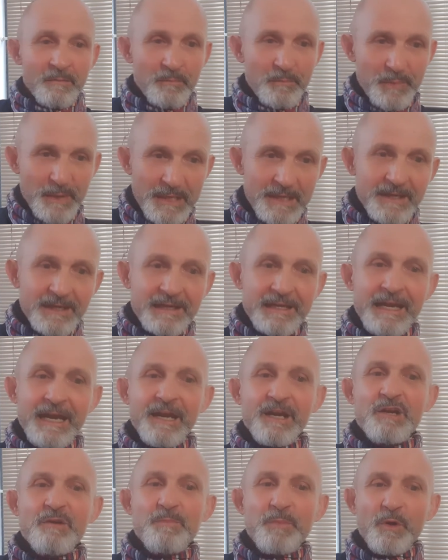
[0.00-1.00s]
be in
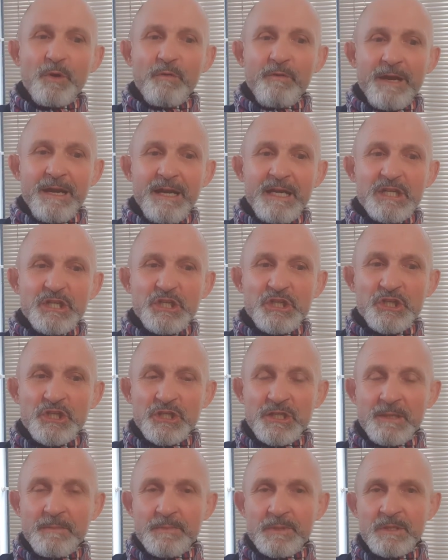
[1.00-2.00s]
accountable
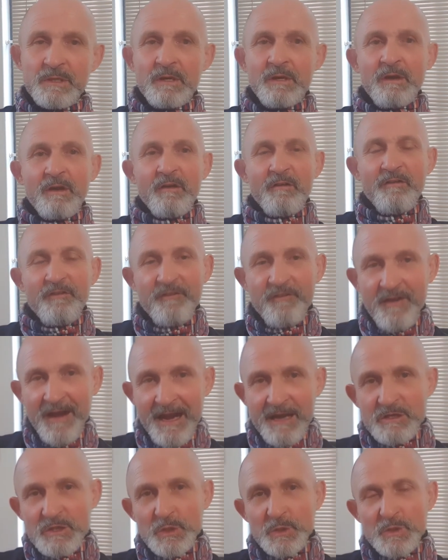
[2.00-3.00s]
relationships,
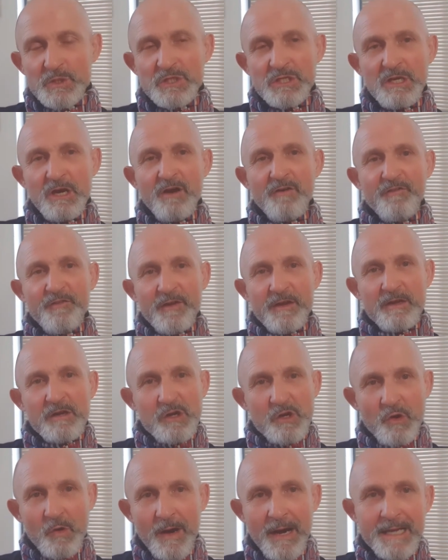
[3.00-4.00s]
find yourself in
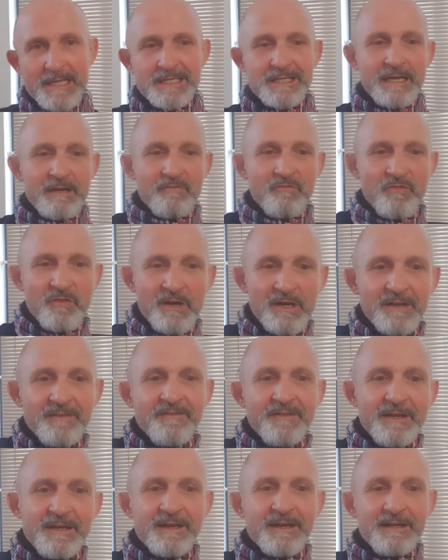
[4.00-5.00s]
grace, get rid of
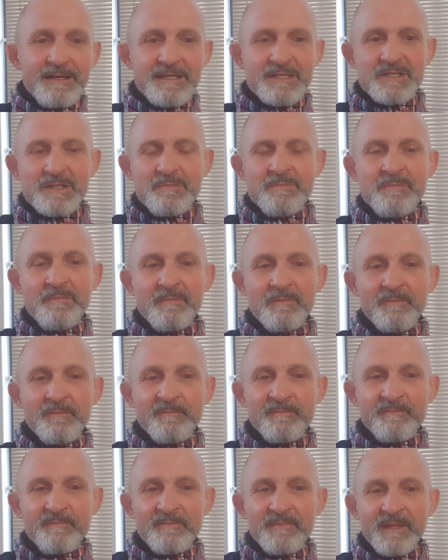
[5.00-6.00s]
legalism,
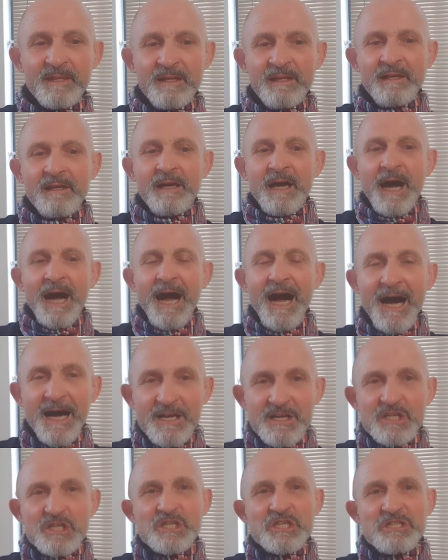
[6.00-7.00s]

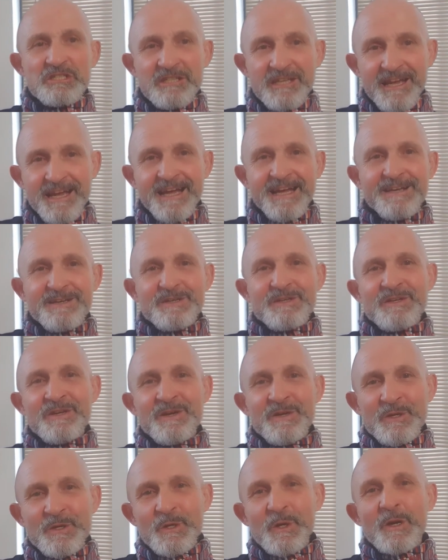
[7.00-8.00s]
understand
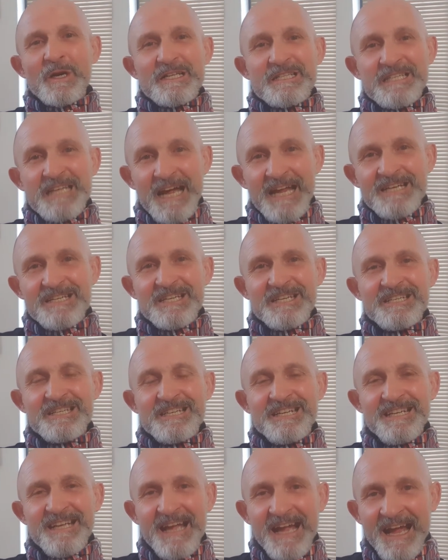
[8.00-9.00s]
your
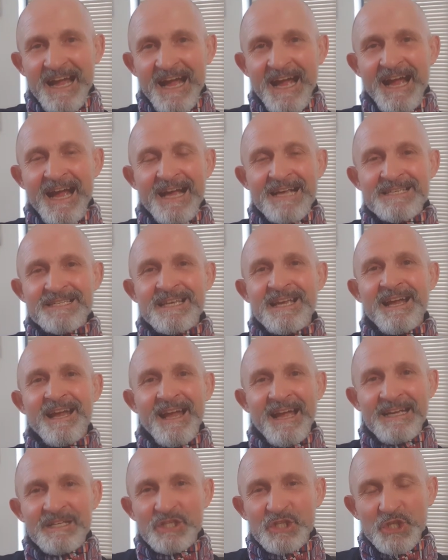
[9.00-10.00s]
identity as
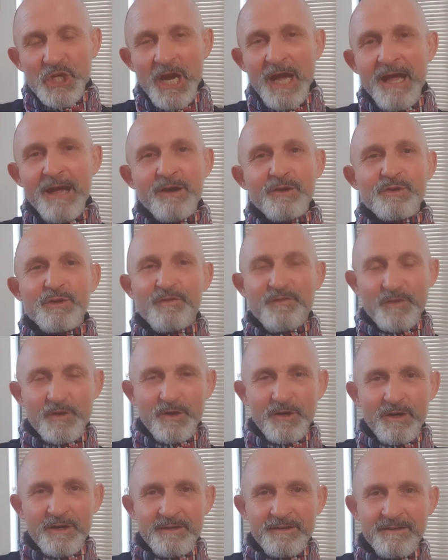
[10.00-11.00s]
a child of
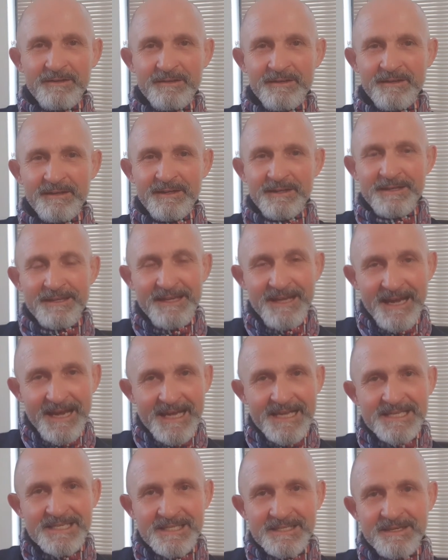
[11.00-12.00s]
God.
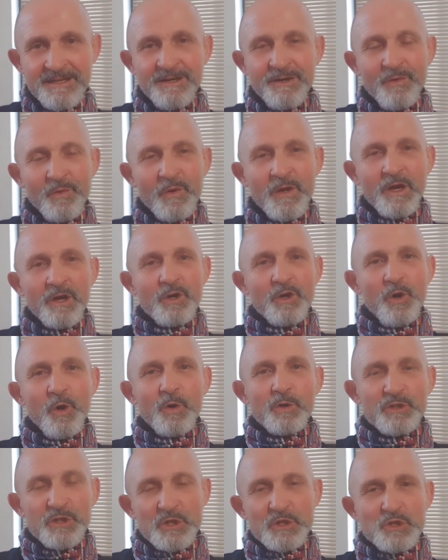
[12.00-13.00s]
Yes, we are
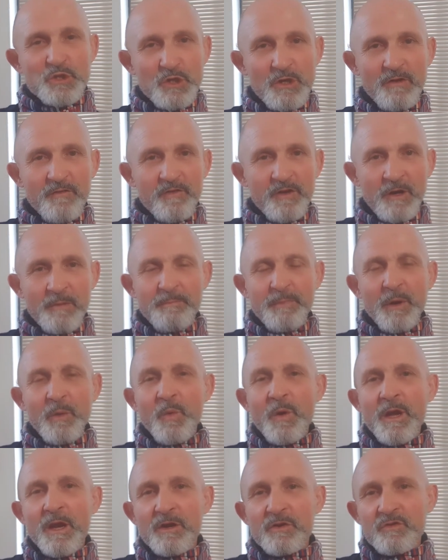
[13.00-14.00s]
called to serve God, but
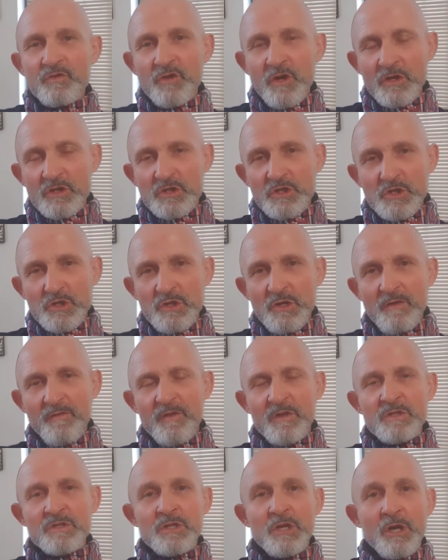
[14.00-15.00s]
we are not
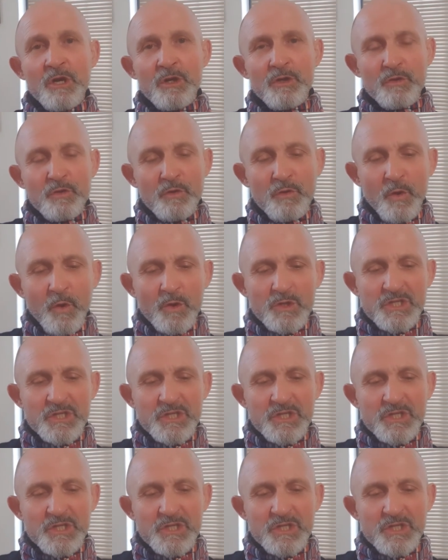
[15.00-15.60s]
servants nor